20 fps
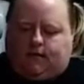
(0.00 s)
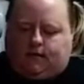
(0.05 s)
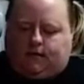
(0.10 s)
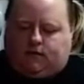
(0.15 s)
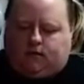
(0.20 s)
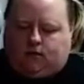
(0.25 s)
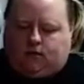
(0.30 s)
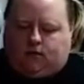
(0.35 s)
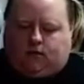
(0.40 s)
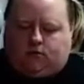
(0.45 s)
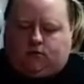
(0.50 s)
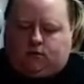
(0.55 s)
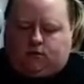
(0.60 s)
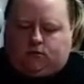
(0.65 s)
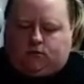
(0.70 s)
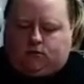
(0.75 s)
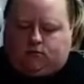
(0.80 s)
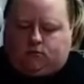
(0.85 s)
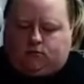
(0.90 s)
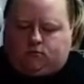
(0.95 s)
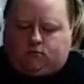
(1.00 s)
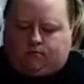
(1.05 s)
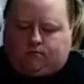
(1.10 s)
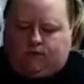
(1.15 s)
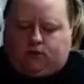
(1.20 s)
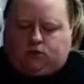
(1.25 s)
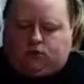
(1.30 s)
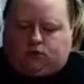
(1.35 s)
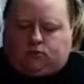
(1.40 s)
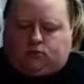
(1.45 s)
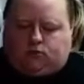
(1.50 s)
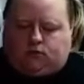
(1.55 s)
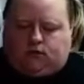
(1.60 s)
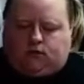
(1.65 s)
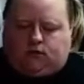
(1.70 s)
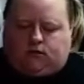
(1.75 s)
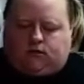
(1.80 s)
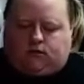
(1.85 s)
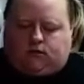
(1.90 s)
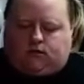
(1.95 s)
And you're going to make sure
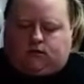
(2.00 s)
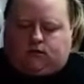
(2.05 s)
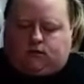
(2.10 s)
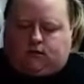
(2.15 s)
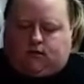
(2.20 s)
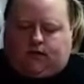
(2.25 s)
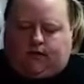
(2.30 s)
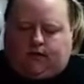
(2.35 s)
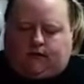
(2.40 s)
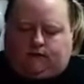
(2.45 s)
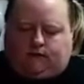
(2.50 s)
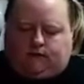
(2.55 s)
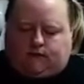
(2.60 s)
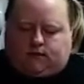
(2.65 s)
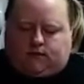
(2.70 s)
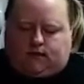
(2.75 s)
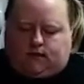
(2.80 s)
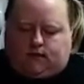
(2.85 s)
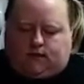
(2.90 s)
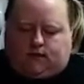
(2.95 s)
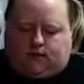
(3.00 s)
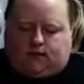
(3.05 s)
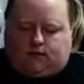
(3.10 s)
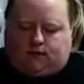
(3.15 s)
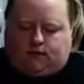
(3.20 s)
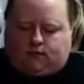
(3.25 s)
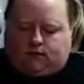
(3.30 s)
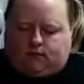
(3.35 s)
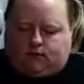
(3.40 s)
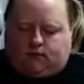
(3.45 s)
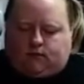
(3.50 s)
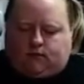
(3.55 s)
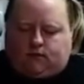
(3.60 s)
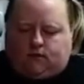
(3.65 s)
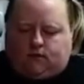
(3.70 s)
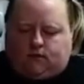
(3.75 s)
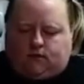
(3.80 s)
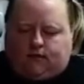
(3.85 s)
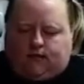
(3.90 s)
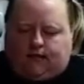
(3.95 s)
it's kind of tight.
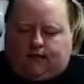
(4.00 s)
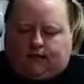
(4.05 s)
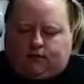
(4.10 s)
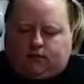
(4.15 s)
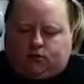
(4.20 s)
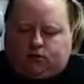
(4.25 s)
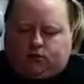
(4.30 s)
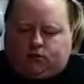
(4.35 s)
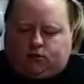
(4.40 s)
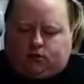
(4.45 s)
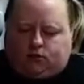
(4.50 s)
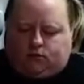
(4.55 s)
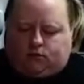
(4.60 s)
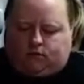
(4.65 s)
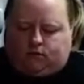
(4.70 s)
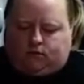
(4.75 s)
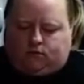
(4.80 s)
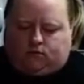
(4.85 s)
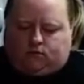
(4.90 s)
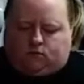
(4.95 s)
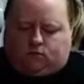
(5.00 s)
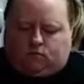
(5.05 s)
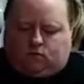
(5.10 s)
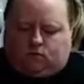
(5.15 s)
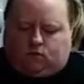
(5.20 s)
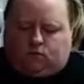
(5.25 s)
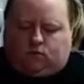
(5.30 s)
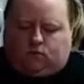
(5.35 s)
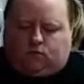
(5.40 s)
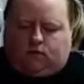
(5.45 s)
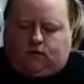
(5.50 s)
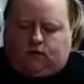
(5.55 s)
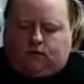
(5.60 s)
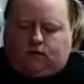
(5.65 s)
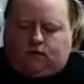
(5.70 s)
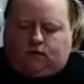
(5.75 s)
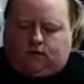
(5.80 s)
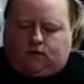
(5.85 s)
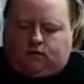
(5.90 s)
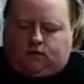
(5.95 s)
And you're just going to roll
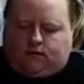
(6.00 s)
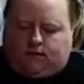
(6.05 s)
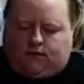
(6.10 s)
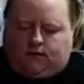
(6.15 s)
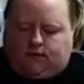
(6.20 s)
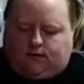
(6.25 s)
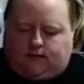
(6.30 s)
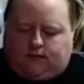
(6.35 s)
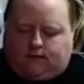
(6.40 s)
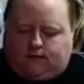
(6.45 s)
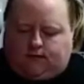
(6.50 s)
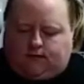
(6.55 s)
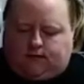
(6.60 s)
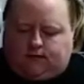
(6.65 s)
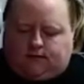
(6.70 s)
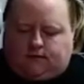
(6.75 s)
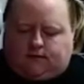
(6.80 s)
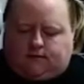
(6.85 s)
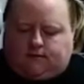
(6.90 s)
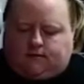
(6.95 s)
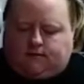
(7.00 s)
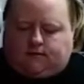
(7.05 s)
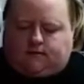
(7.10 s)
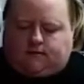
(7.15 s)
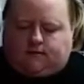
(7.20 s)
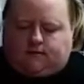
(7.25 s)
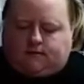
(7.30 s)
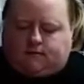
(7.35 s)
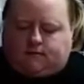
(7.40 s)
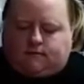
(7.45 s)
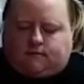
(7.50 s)
it like this.